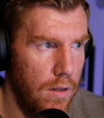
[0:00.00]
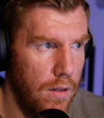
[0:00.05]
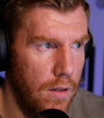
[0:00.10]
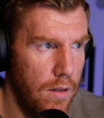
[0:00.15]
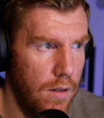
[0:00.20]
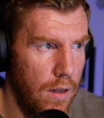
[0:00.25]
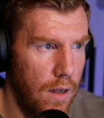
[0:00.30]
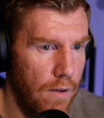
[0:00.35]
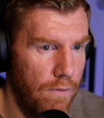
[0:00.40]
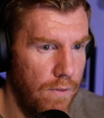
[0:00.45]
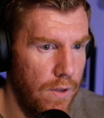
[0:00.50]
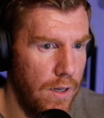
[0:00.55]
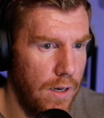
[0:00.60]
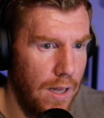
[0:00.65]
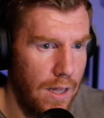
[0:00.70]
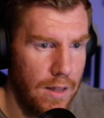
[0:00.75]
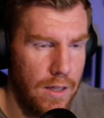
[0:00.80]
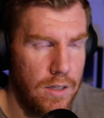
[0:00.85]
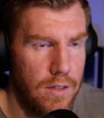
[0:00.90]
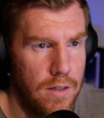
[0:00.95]
I feel
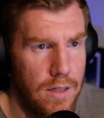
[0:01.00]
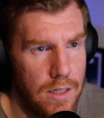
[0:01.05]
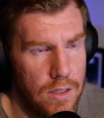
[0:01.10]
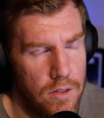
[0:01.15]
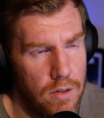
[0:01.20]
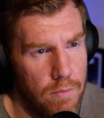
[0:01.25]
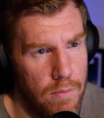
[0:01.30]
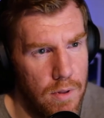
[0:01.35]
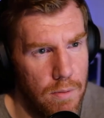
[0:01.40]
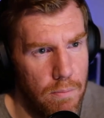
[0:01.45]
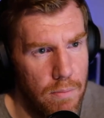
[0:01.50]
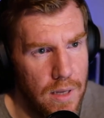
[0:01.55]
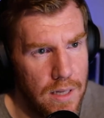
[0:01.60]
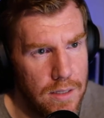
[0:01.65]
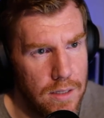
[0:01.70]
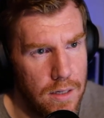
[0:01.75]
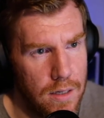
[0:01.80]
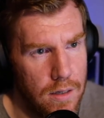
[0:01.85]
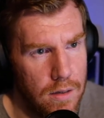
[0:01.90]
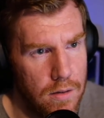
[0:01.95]
like there's something
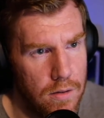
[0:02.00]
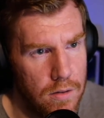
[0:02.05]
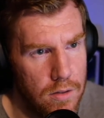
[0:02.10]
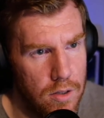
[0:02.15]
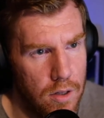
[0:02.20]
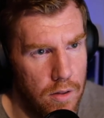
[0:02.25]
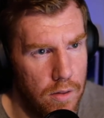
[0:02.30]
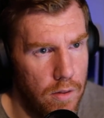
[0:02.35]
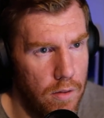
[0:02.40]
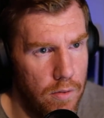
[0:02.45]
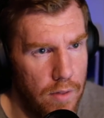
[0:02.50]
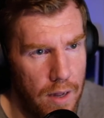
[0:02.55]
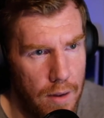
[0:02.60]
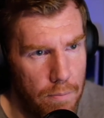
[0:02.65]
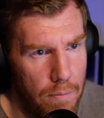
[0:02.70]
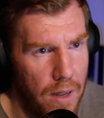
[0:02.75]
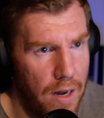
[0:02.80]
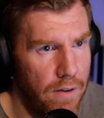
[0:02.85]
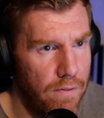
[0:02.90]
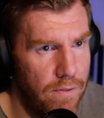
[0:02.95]
missing. So that
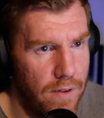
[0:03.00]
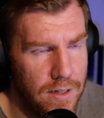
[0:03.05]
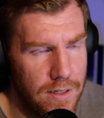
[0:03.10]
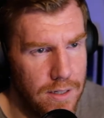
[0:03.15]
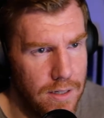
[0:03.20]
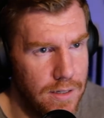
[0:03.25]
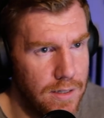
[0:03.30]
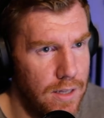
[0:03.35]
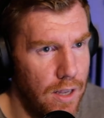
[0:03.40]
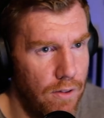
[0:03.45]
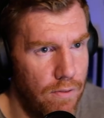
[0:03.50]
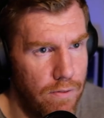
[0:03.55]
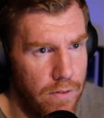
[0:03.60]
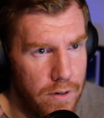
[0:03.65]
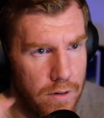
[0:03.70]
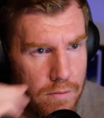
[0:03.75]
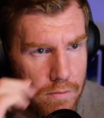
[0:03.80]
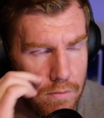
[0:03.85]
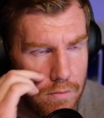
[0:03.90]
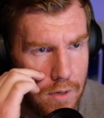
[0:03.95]
manifests itself
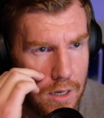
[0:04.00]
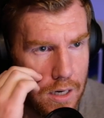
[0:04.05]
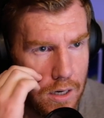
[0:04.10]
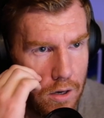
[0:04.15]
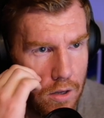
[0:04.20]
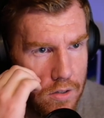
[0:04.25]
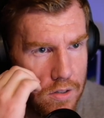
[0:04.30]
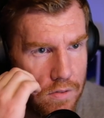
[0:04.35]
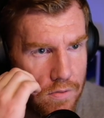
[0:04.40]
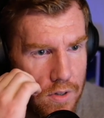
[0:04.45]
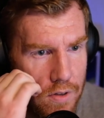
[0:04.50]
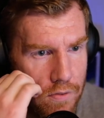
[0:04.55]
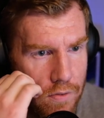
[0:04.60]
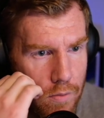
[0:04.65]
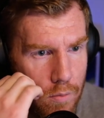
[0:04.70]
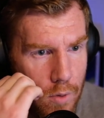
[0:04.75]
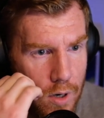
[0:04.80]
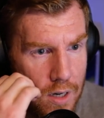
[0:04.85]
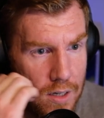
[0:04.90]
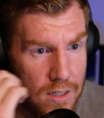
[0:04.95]
in lots of
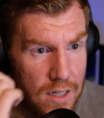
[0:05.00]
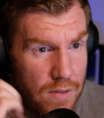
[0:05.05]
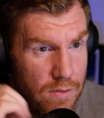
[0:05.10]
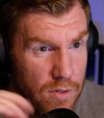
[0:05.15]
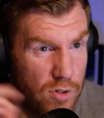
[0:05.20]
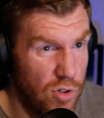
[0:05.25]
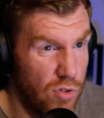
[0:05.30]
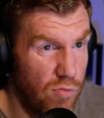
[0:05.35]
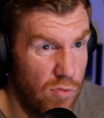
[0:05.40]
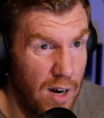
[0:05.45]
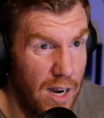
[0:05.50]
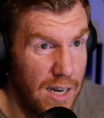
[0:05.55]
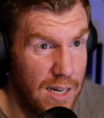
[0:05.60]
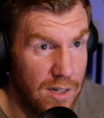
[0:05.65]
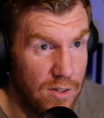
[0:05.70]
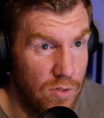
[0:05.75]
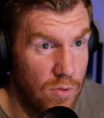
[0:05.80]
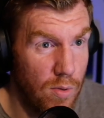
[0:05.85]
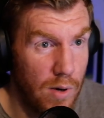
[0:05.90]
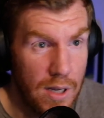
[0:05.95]
different ways, even just writing
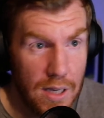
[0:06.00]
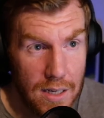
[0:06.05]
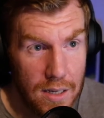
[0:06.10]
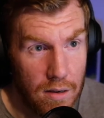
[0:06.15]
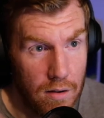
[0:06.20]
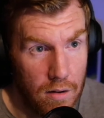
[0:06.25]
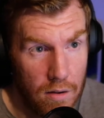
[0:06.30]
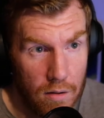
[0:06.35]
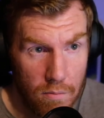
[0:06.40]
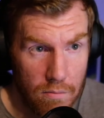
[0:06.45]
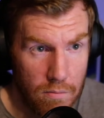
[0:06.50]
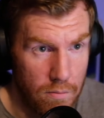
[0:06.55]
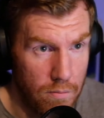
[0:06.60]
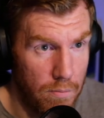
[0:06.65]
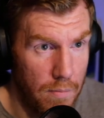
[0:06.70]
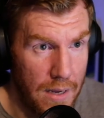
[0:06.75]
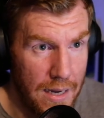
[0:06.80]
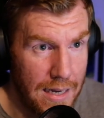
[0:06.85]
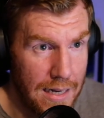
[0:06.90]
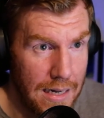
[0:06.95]
a tweet or
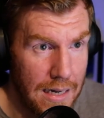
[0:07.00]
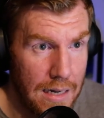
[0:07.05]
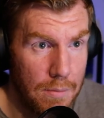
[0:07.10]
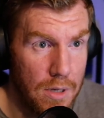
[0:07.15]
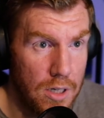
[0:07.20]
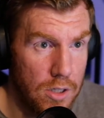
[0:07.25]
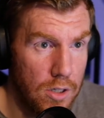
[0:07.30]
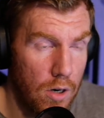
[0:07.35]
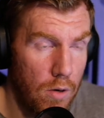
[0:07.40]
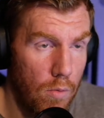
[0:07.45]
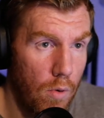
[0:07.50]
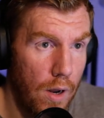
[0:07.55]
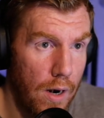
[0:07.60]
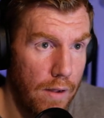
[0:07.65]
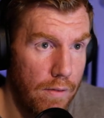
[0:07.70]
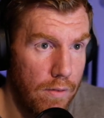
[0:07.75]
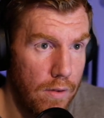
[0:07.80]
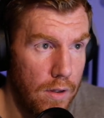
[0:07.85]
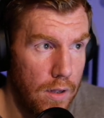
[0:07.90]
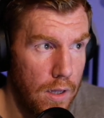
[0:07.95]
making an image or
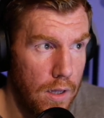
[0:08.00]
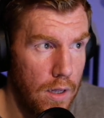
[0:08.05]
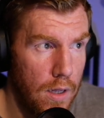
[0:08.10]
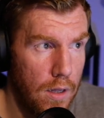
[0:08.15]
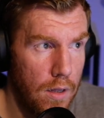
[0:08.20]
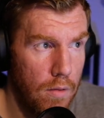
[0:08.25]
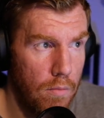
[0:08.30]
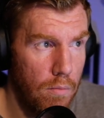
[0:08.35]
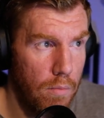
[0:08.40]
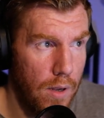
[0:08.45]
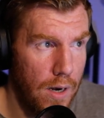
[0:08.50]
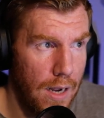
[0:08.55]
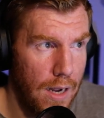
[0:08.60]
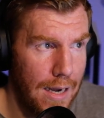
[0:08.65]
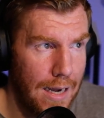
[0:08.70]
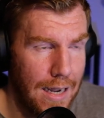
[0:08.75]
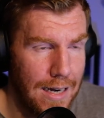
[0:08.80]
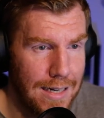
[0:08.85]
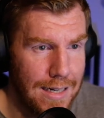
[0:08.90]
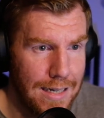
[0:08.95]
whatever. But I
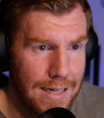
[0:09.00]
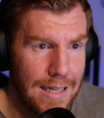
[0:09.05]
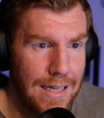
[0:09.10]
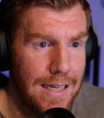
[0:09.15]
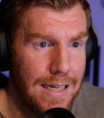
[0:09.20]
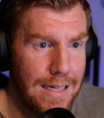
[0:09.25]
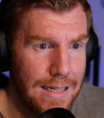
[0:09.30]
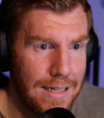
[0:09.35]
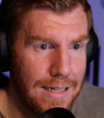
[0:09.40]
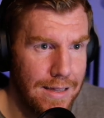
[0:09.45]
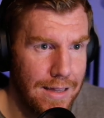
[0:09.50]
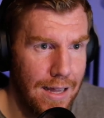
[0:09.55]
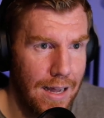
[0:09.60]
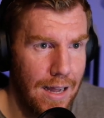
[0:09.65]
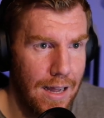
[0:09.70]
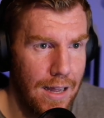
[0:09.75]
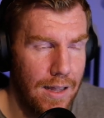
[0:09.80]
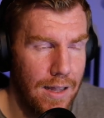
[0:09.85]
kind of need that.